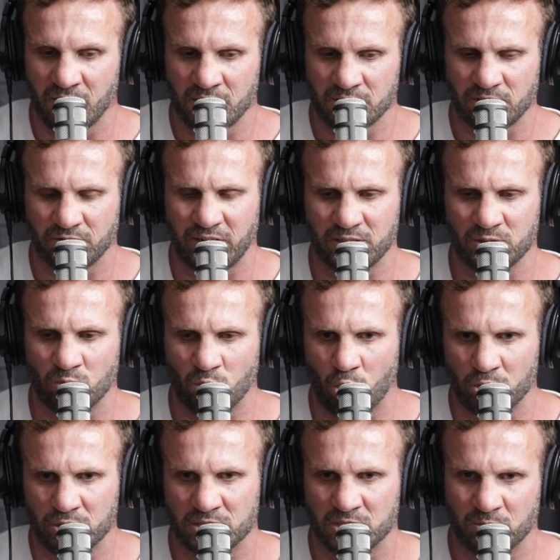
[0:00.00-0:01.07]
So I've had to
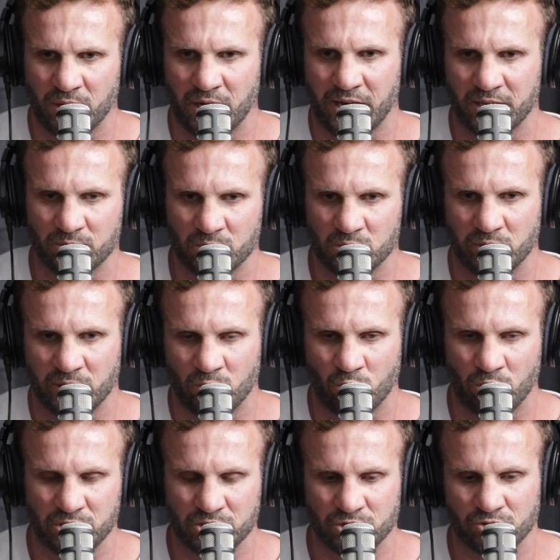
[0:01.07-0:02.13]
walk this path between
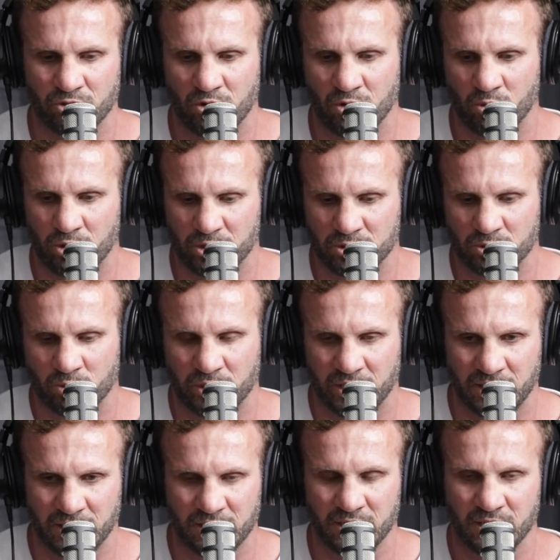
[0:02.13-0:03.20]
what's strong, what's
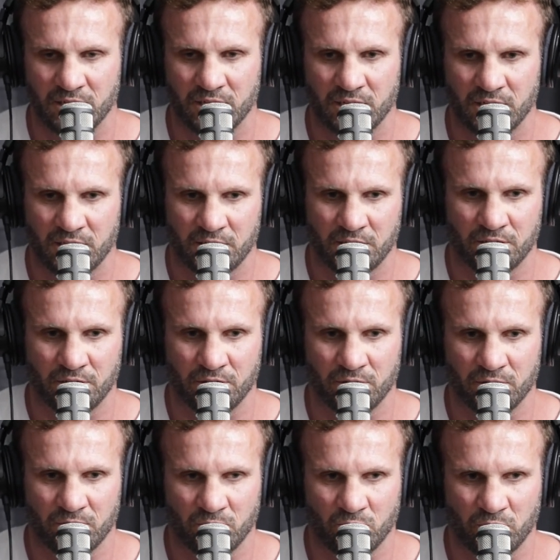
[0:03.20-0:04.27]
weak, you
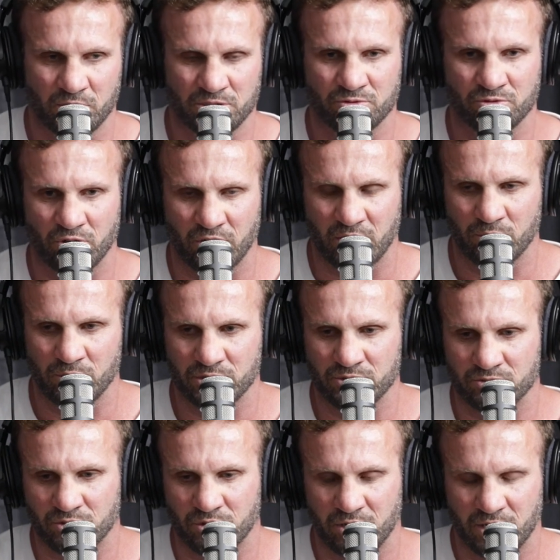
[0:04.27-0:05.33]
know, what's right,
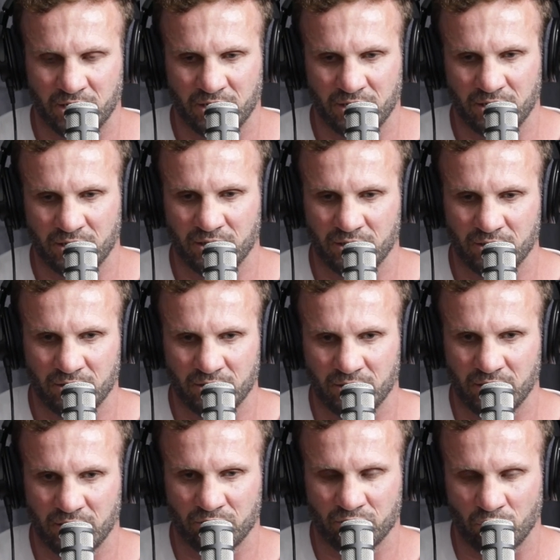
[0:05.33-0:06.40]
what's
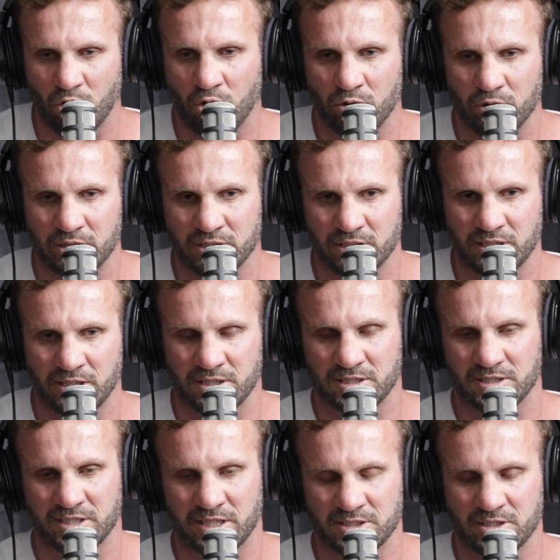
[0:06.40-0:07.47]
wrong in
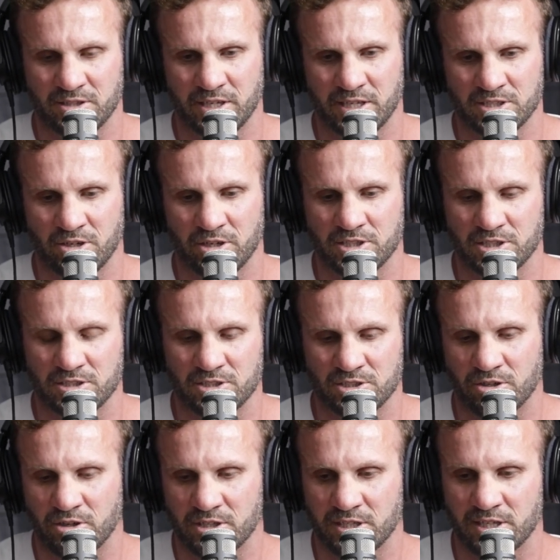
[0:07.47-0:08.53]
the sense of things, and I just
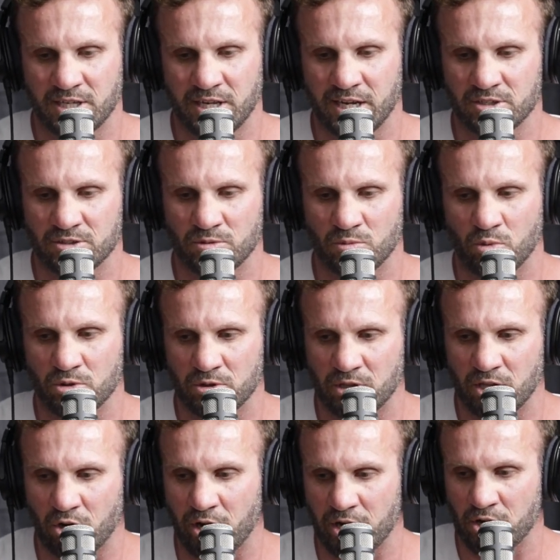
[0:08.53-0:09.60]
decided to connect to
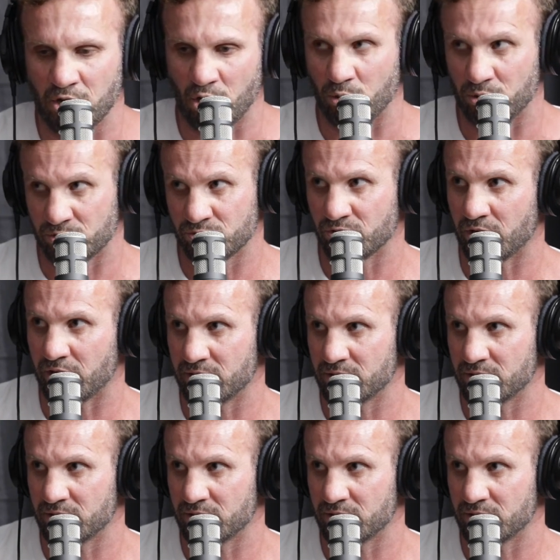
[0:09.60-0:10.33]
that I know it's right.